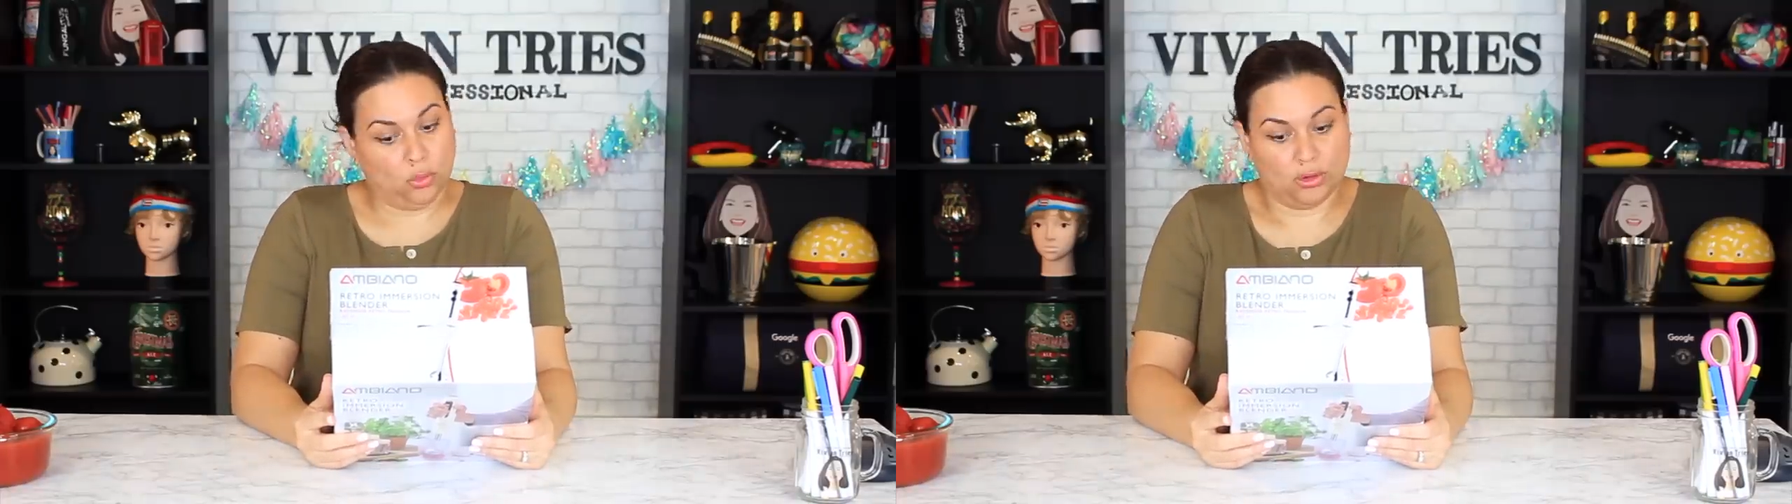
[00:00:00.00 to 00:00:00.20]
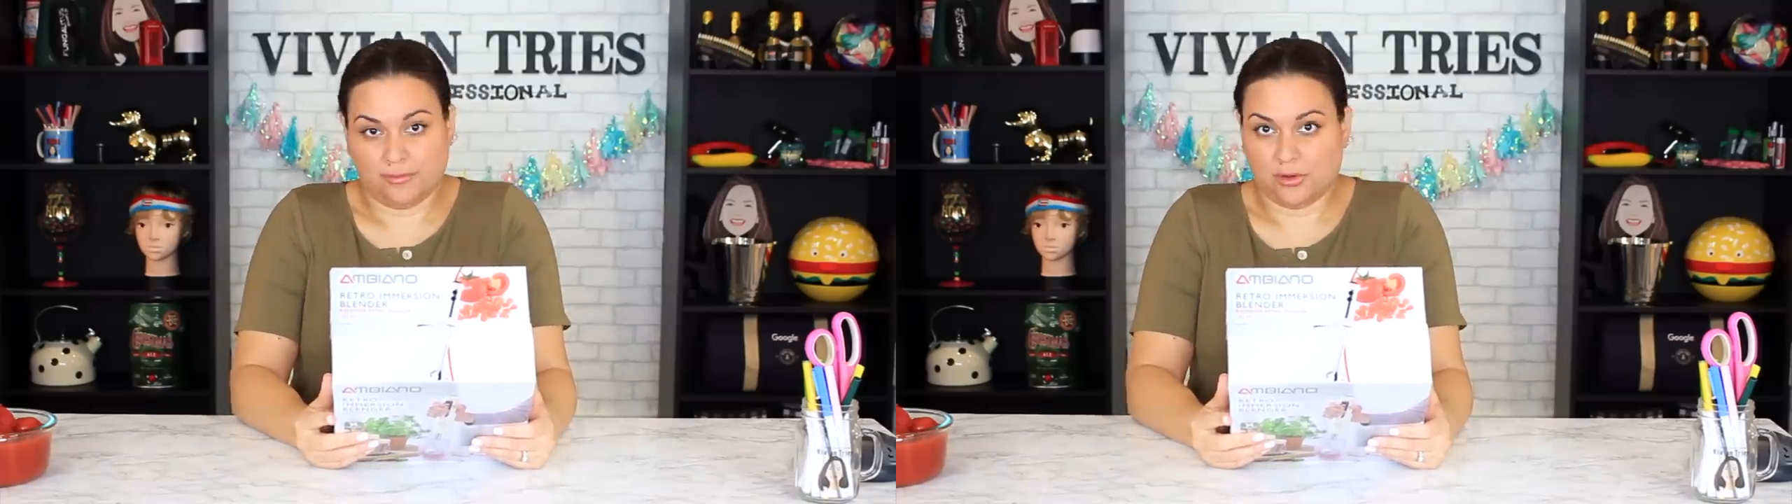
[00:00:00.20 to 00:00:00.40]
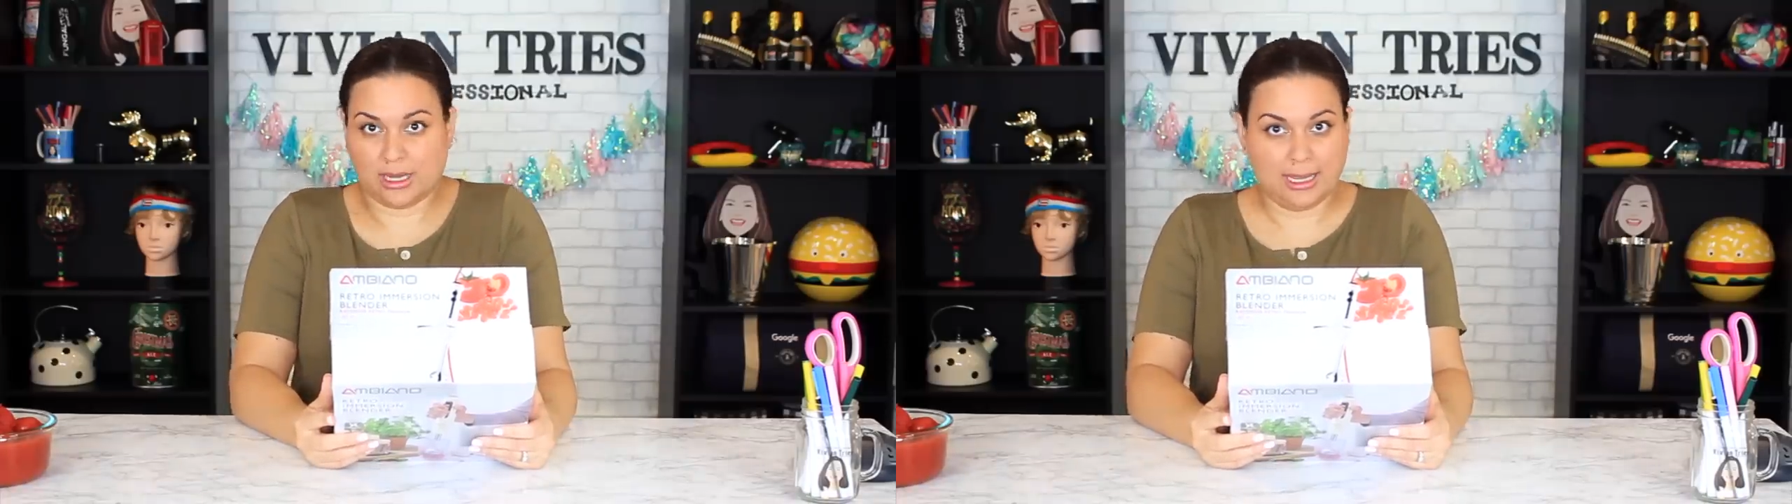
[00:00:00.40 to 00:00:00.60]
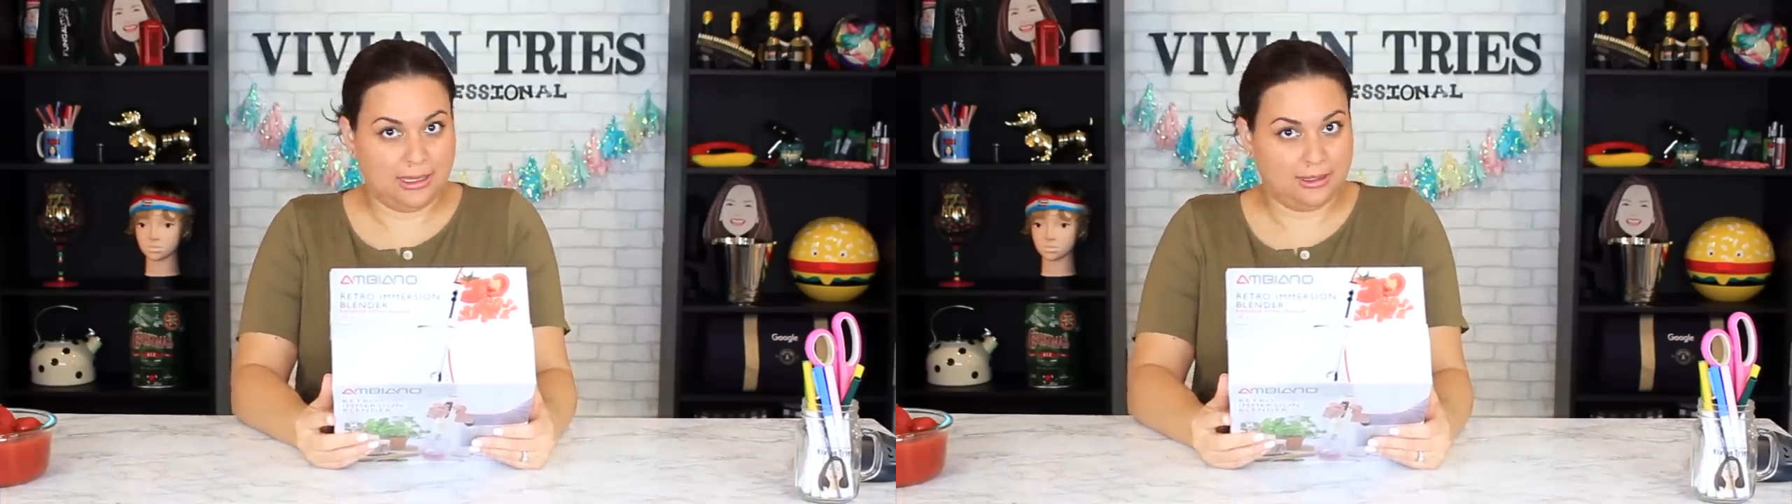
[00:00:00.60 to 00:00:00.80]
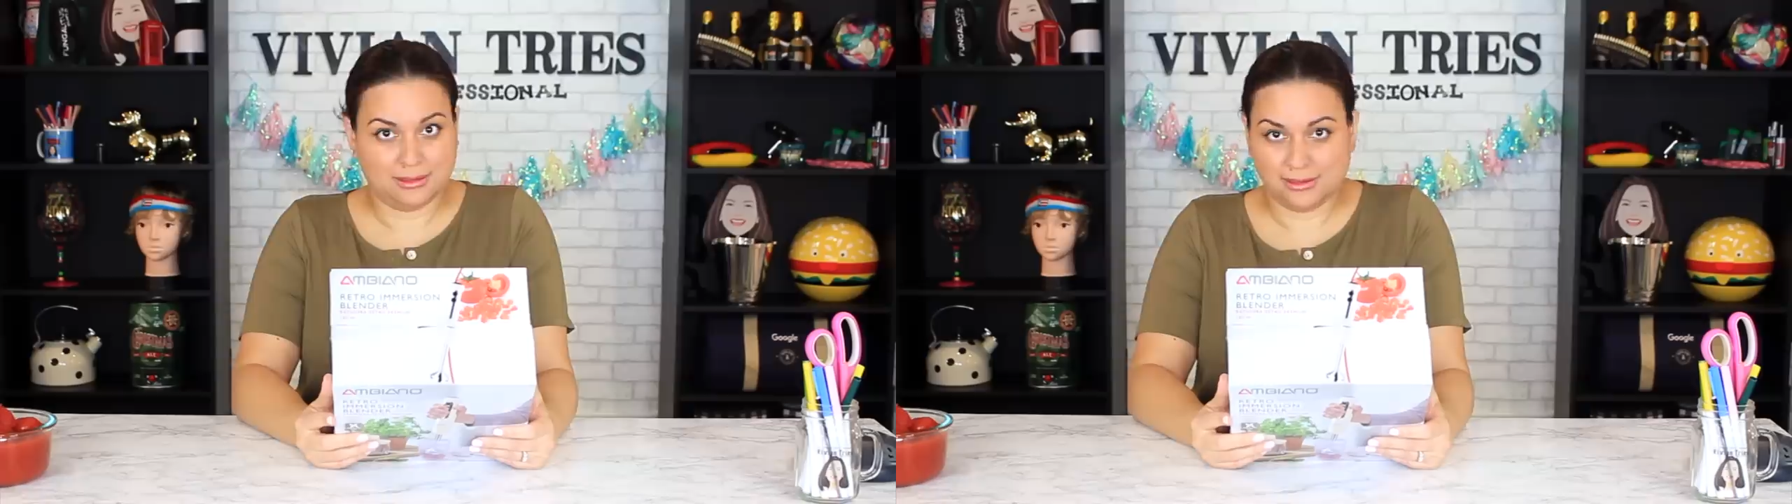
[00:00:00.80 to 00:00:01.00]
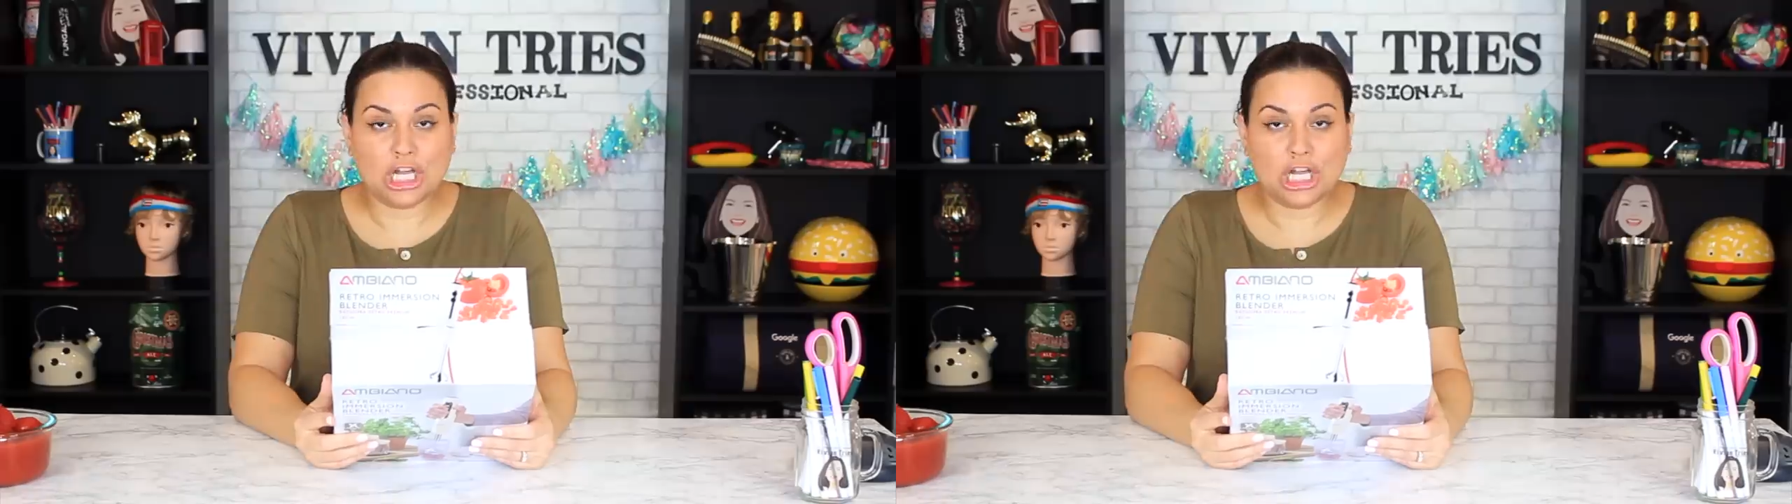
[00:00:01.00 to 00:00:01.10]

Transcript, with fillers: or for cakes,